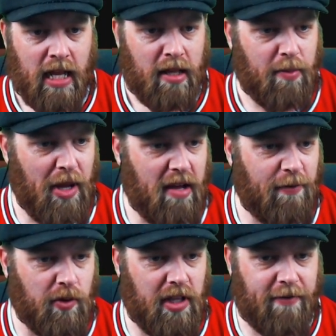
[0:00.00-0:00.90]
the power
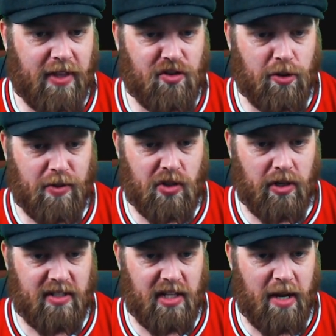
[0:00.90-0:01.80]
forward there for the
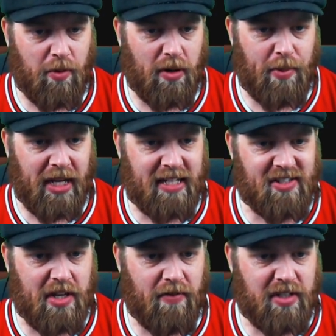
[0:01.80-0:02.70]
Supersonics, the number one pick, is
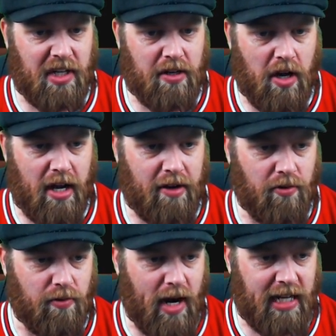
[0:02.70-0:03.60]
79
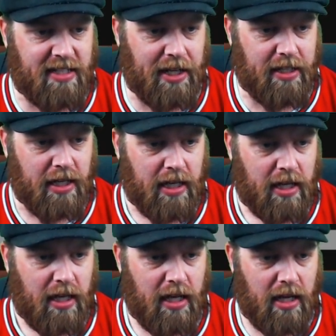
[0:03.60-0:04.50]
rated.
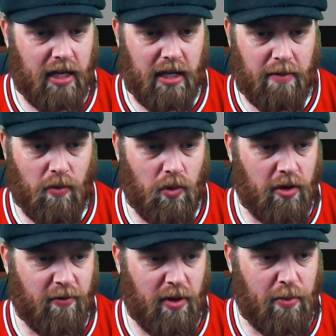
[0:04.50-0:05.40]
What
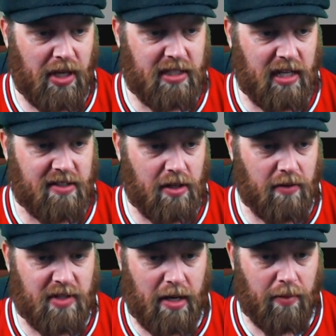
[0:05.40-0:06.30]
have we picked
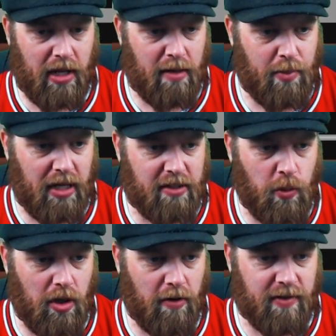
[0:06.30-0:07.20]
ourselves up? We had pick
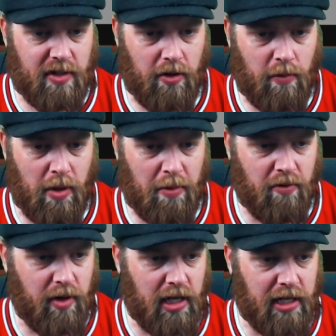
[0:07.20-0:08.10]
12. It's the only one we
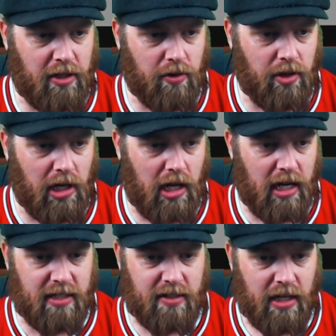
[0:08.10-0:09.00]
really
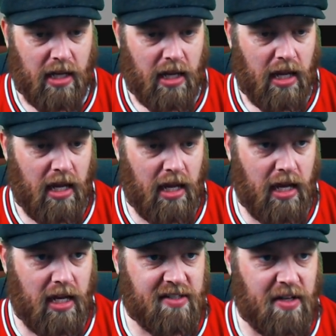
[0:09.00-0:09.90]
utilised.
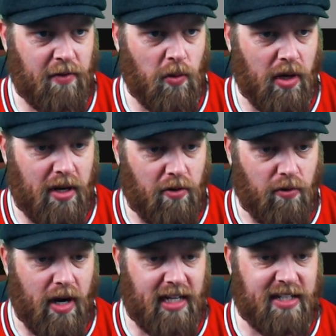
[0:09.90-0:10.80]
A 71
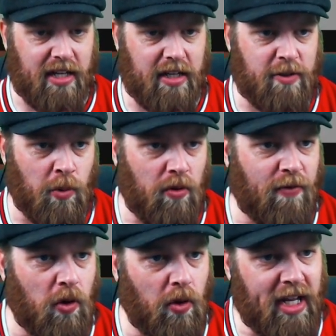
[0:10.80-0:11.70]
rated small
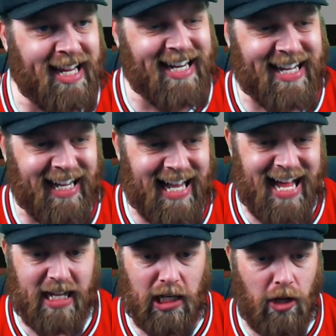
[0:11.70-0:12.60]
forward in
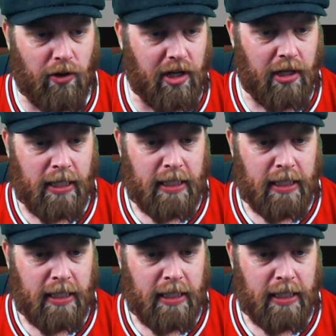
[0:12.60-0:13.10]
Clark Logan.